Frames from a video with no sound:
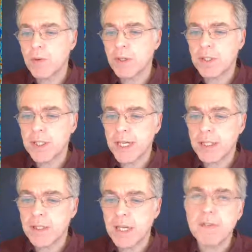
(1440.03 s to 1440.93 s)

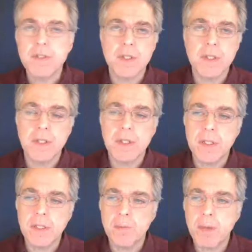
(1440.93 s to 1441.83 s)
seconds after the
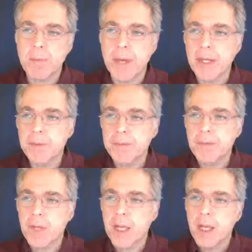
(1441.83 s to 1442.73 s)
Big Bang.
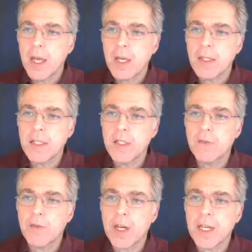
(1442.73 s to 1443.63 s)
And this is
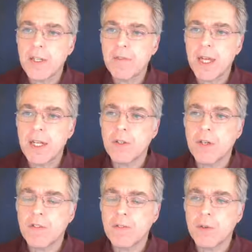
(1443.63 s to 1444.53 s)
for eta value
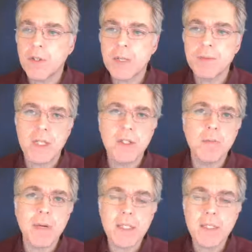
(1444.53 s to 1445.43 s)
of 4 times 10 to the
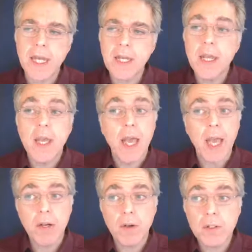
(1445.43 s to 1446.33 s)
minus 10.
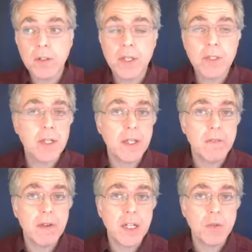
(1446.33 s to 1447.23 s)
And also there's another
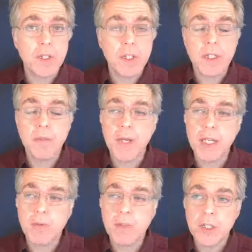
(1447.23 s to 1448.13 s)
value which I didn't pay
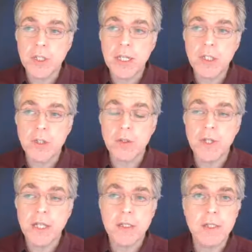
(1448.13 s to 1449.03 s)
too much attention to.
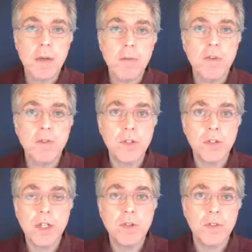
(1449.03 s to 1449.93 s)
That's the number of
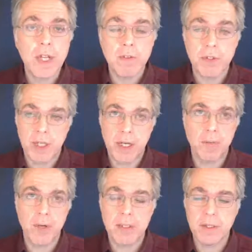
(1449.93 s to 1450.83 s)
neutrino flavors that are
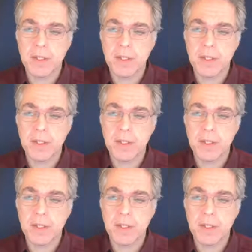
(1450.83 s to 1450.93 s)
present.